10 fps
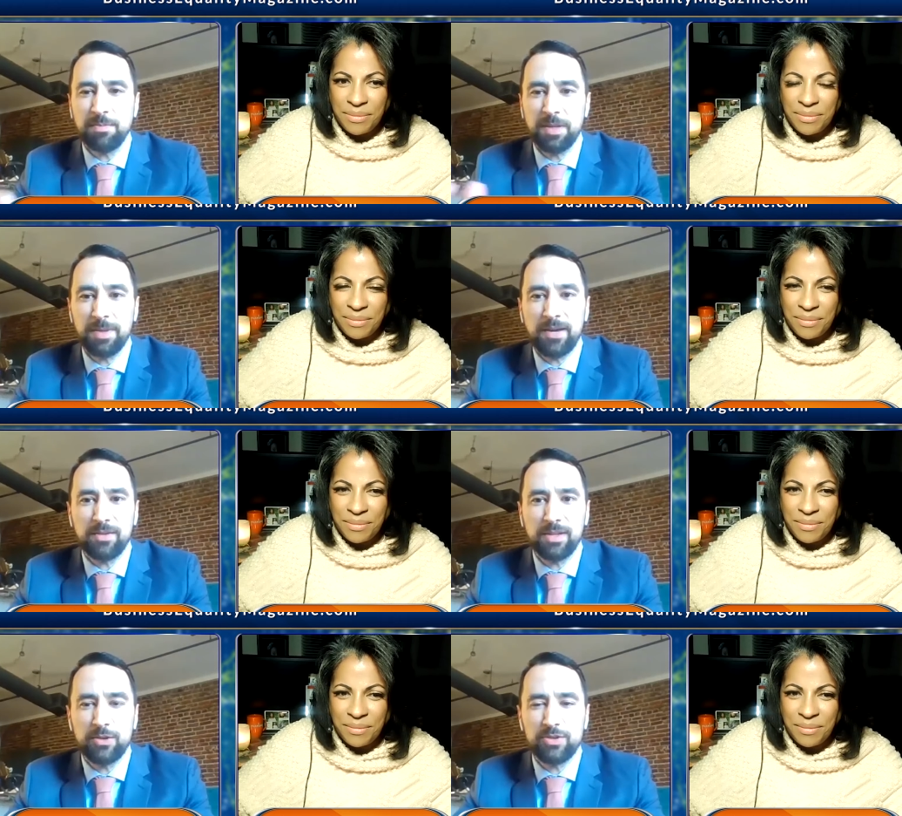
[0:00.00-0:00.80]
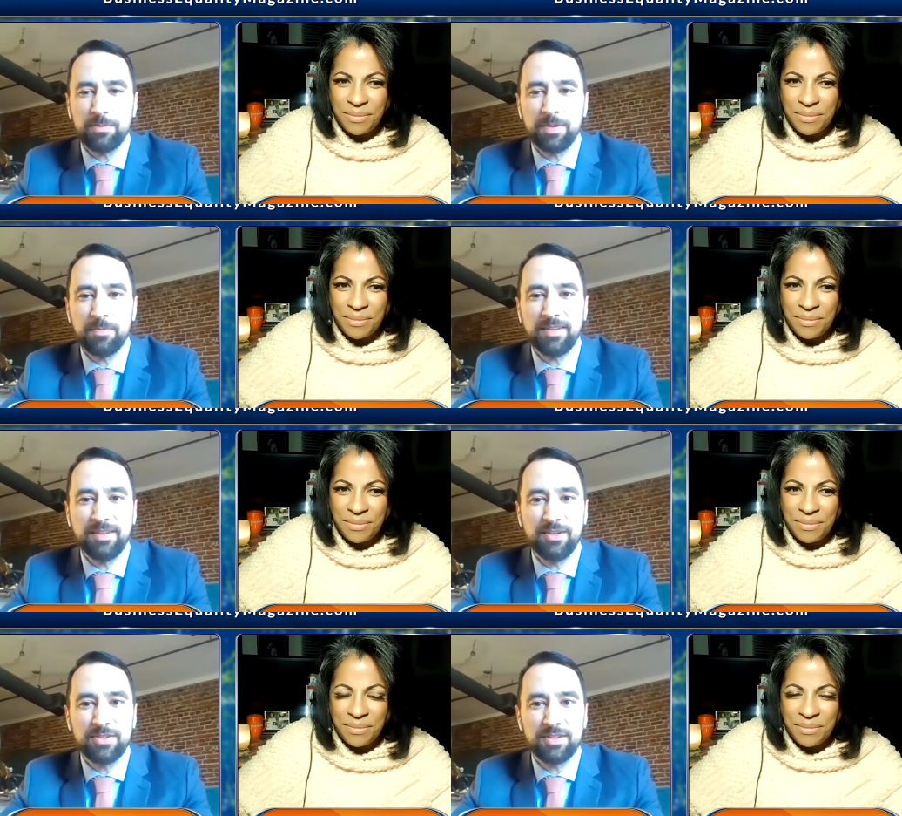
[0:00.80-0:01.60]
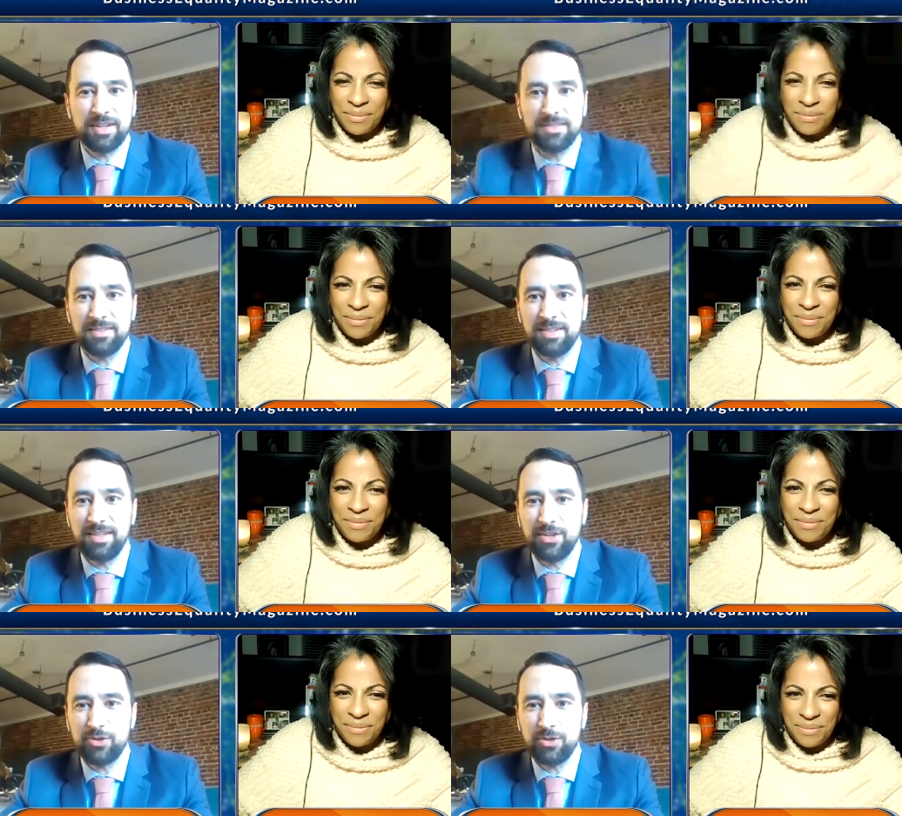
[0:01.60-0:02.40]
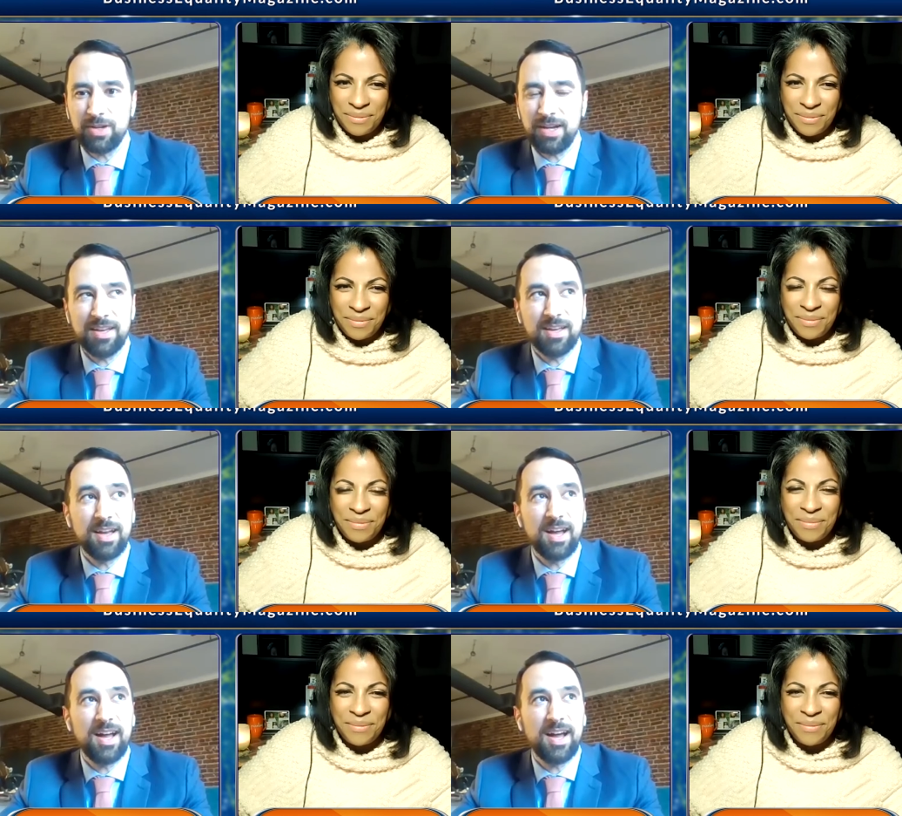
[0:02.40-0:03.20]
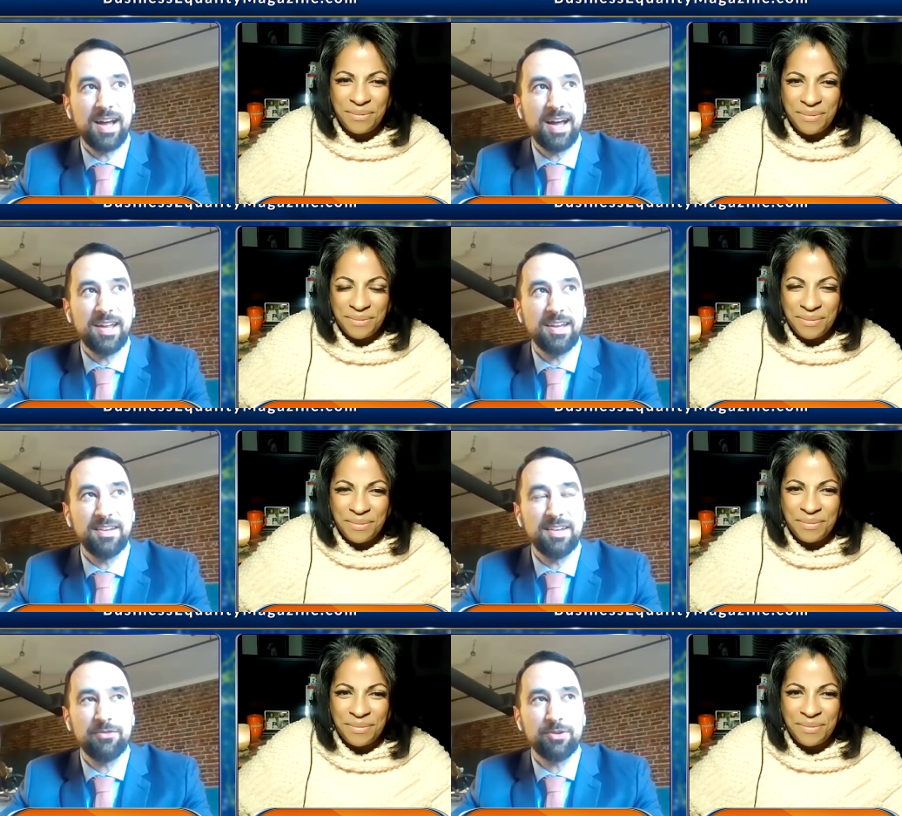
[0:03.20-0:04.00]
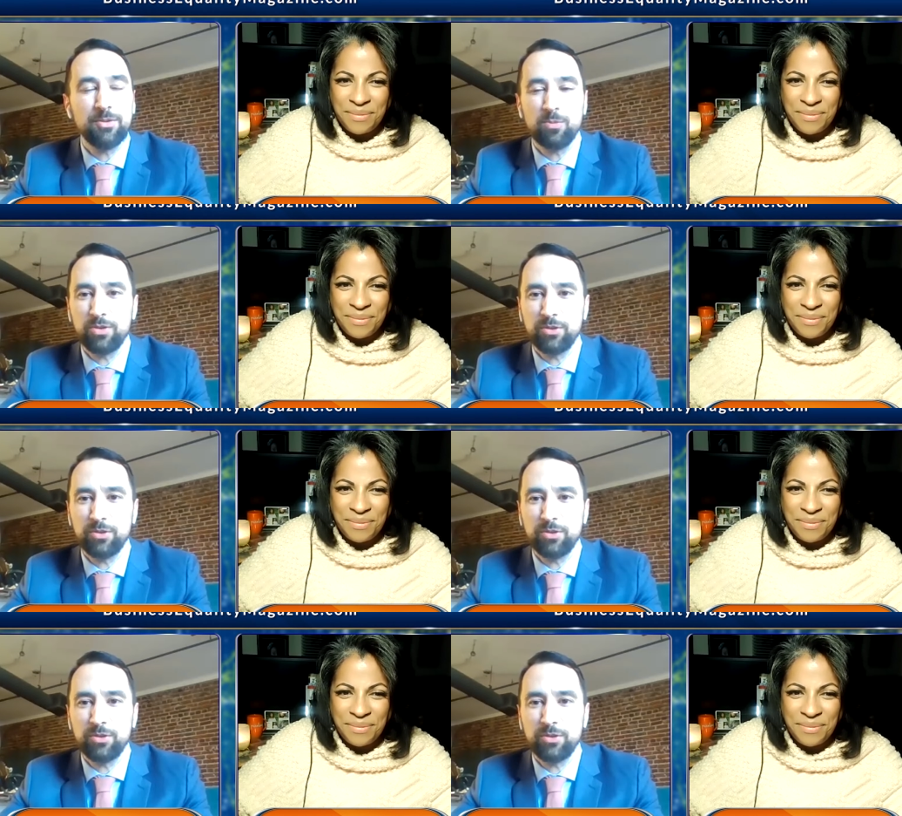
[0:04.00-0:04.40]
Speaker 1: asked me about leadership in my teen years, and as a teenager, I, I never